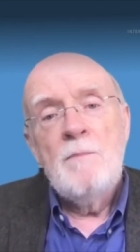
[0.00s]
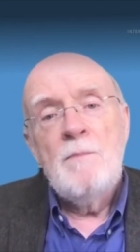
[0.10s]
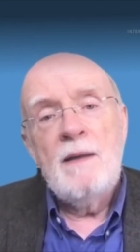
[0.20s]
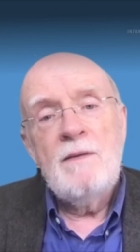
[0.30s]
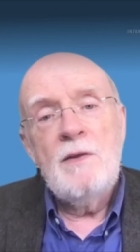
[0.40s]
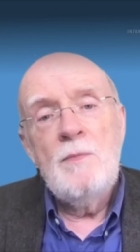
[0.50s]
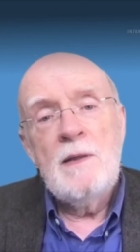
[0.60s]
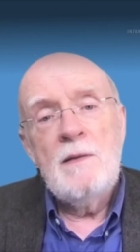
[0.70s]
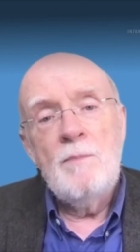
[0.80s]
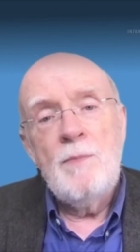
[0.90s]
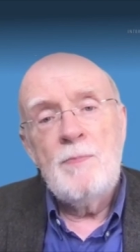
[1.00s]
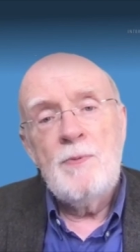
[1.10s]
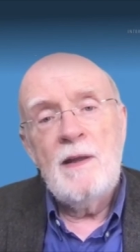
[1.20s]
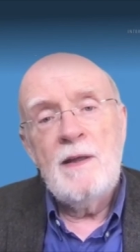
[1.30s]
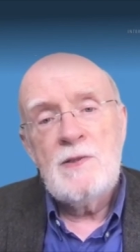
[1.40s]
by the human
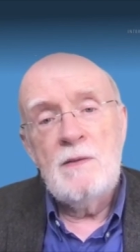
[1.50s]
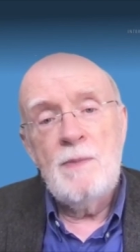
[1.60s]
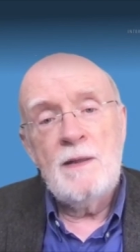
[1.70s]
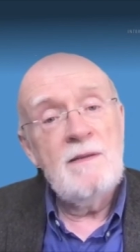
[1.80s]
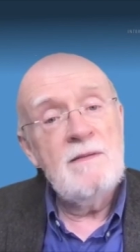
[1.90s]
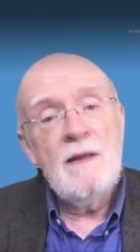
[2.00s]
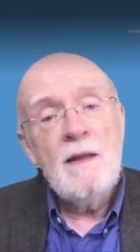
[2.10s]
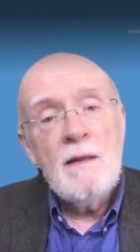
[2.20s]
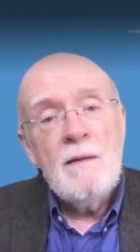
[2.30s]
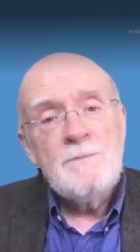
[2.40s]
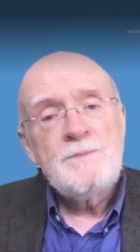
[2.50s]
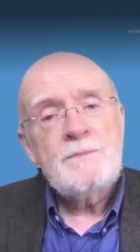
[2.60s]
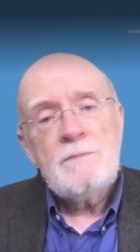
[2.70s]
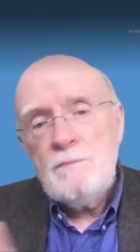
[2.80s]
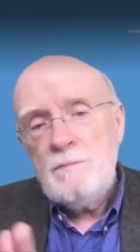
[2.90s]
population, but still
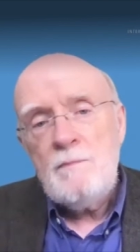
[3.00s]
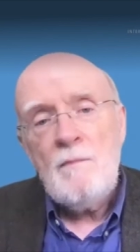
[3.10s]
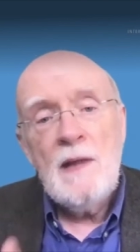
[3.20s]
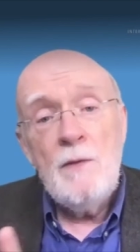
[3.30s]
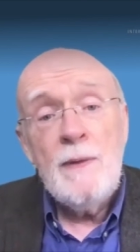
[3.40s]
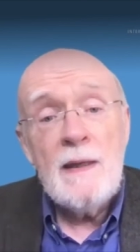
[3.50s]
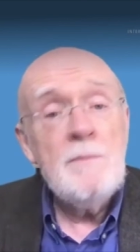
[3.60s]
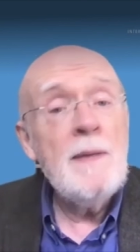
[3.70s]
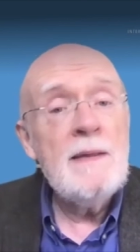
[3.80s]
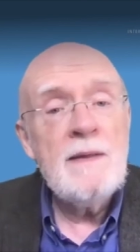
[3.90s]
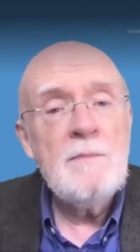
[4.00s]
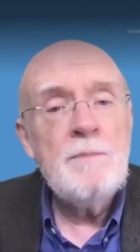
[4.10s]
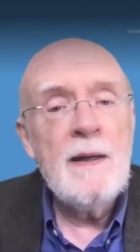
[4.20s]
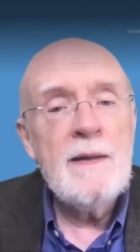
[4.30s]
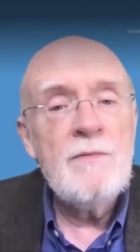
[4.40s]
we can maintain
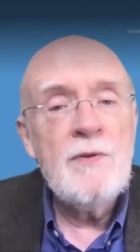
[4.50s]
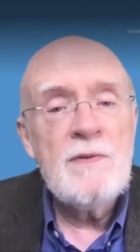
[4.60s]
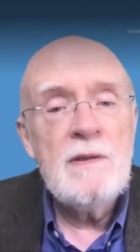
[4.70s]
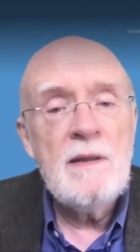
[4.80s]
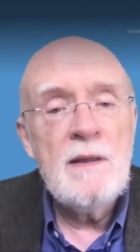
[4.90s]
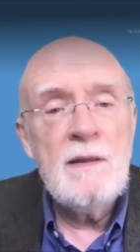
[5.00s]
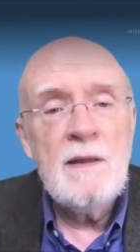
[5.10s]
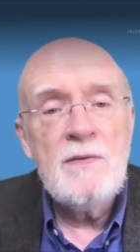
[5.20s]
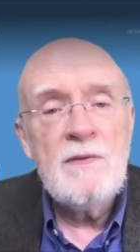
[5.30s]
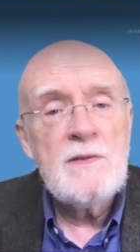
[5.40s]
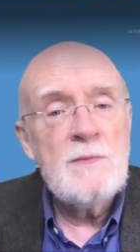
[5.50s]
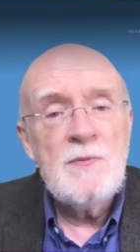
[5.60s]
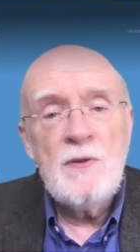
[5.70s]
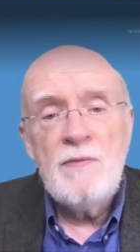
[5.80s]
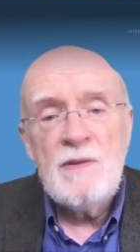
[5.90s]
biodiversity and ecosystem
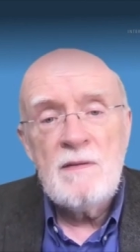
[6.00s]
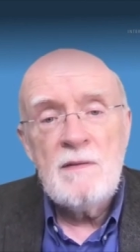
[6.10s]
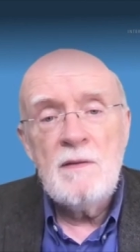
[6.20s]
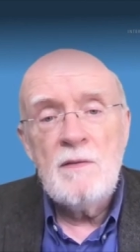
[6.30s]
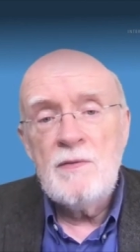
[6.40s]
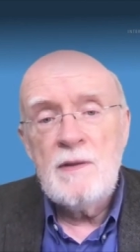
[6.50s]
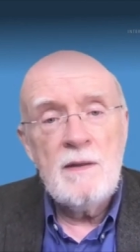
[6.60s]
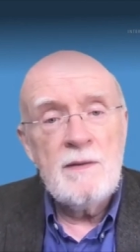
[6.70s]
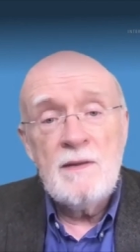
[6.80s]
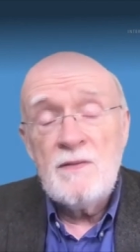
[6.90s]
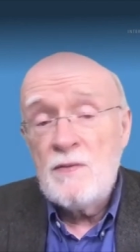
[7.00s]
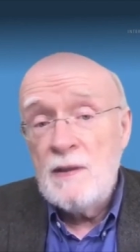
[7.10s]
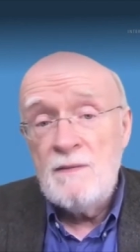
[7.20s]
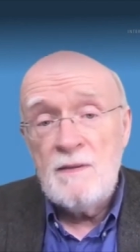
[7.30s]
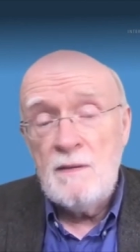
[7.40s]
services in those areas.
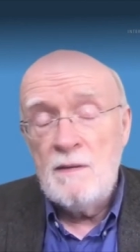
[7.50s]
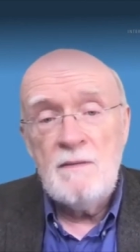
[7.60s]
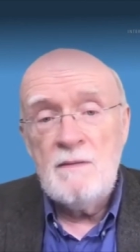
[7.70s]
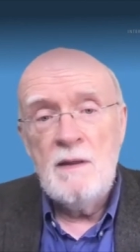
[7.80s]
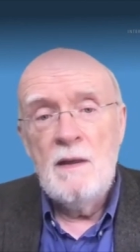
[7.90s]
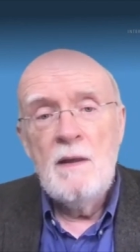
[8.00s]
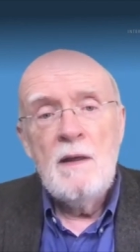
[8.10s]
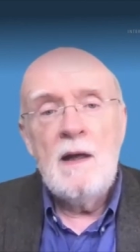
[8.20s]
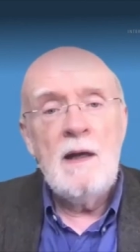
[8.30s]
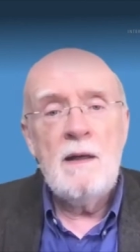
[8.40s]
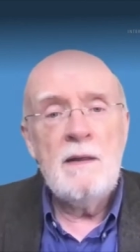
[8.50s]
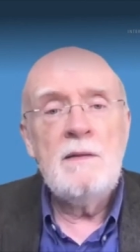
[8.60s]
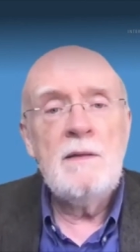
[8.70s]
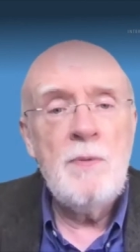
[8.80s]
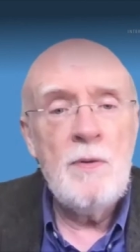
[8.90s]
Green cities mm. are
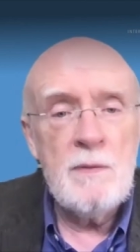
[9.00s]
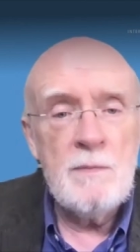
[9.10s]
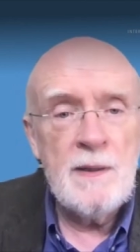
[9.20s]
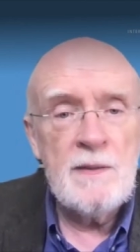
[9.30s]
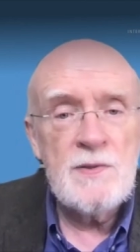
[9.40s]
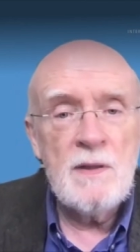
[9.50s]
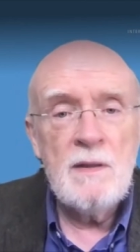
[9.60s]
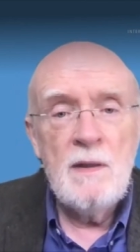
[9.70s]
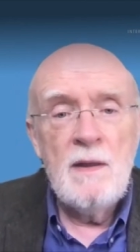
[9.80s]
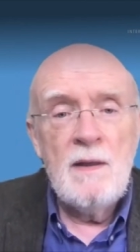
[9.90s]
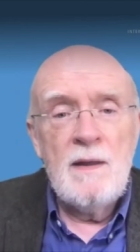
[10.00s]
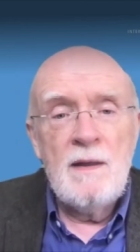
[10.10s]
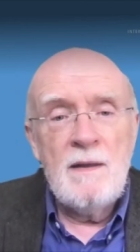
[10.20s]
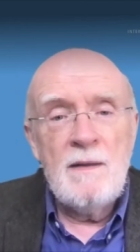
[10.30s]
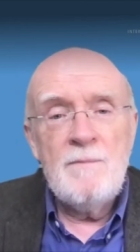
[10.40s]
an important picture.
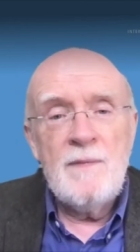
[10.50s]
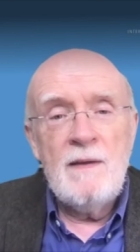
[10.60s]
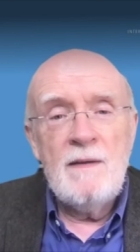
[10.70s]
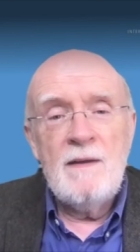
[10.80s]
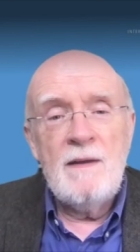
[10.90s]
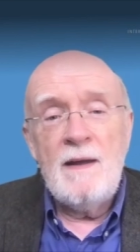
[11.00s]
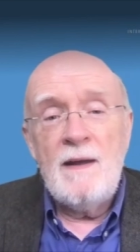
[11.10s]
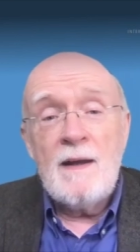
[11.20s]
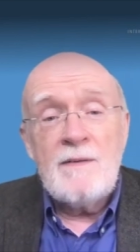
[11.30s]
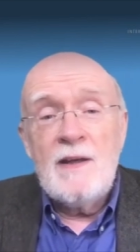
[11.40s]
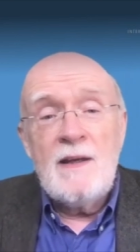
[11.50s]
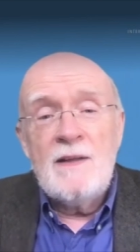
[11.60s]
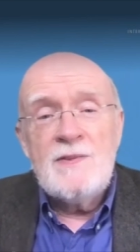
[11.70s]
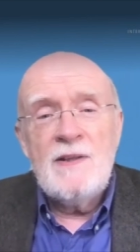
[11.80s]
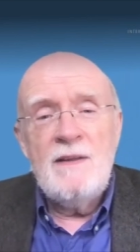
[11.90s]
Um, mm.
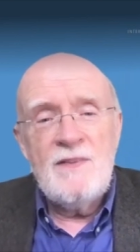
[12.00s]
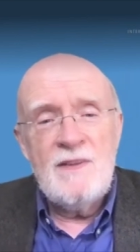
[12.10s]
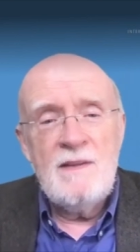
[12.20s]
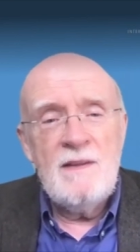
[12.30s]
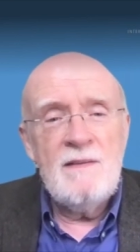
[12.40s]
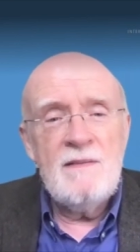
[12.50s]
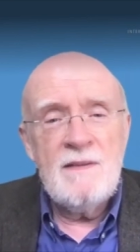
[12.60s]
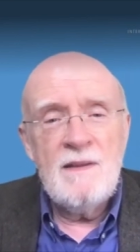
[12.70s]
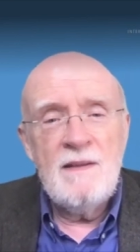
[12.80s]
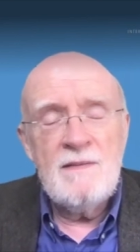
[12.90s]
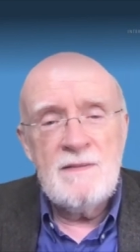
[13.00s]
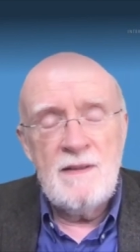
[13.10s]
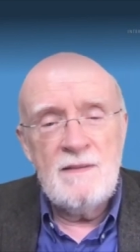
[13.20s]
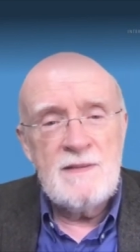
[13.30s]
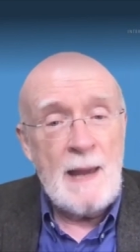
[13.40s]
agriculture in cities is
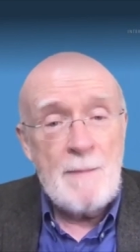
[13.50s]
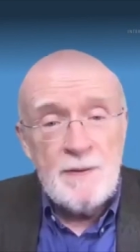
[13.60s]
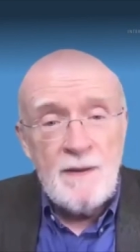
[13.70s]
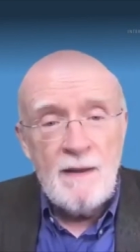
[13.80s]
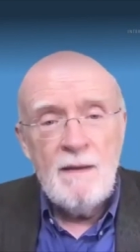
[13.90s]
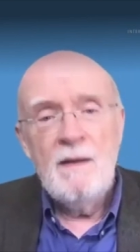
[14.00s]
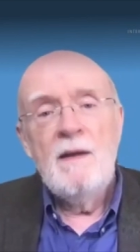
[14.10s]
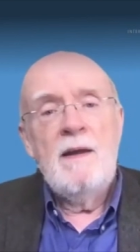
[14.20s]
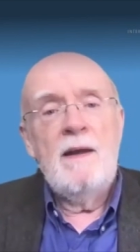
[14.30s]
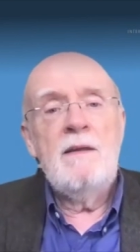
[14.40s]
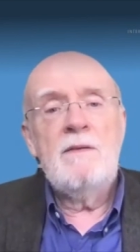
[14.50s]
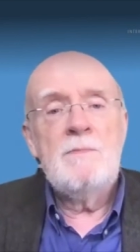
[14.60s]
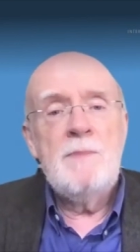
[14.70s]
is happening and is a mm.